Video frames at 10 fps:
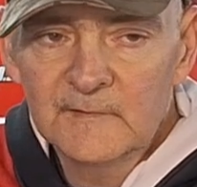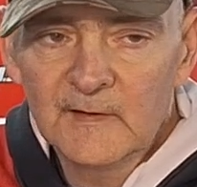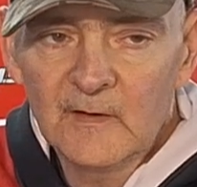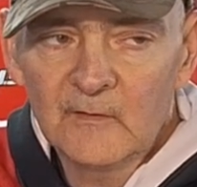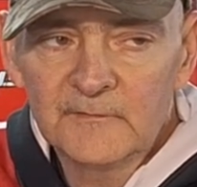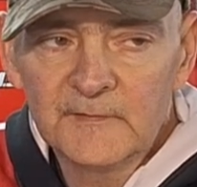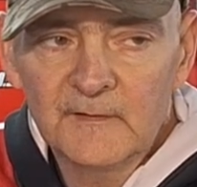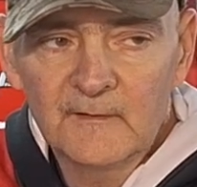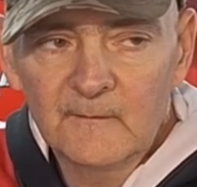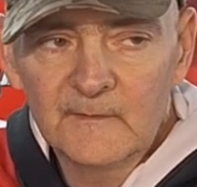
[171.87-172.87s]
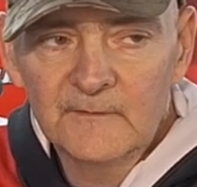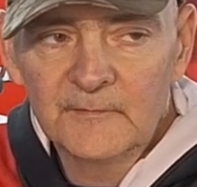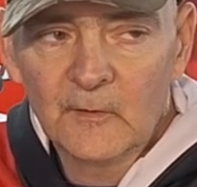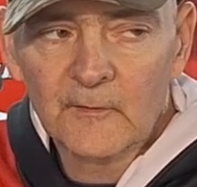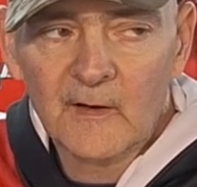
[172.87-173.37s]
if you
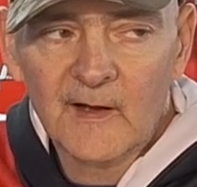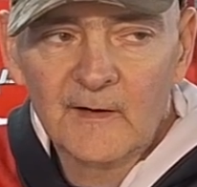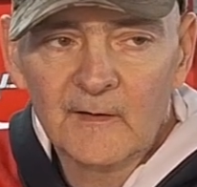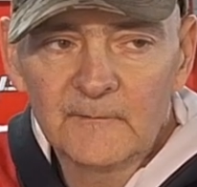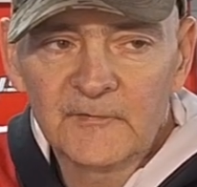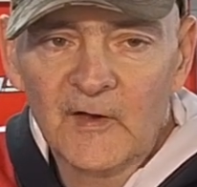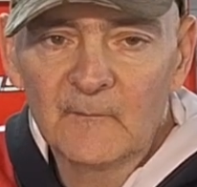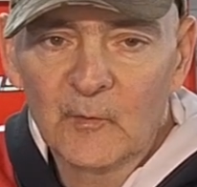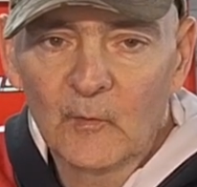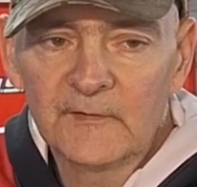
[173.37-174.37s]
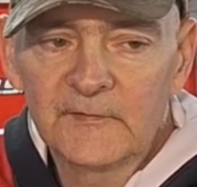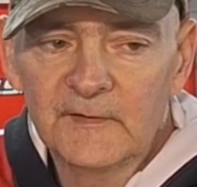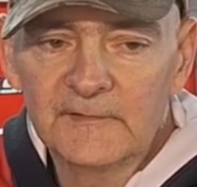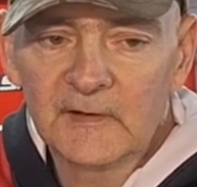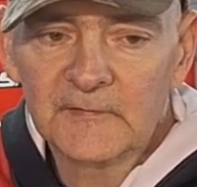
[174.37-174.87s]
don't know how to set points
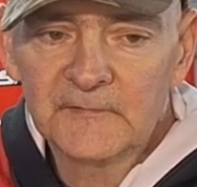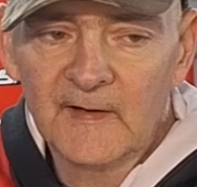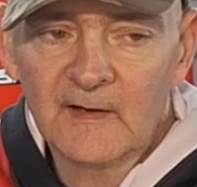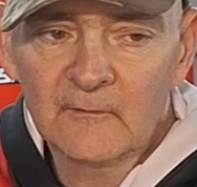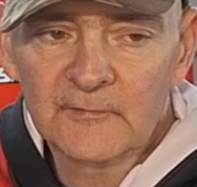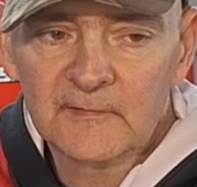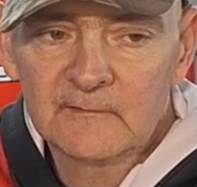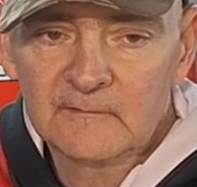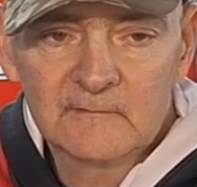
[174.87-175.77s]
and adjust valves,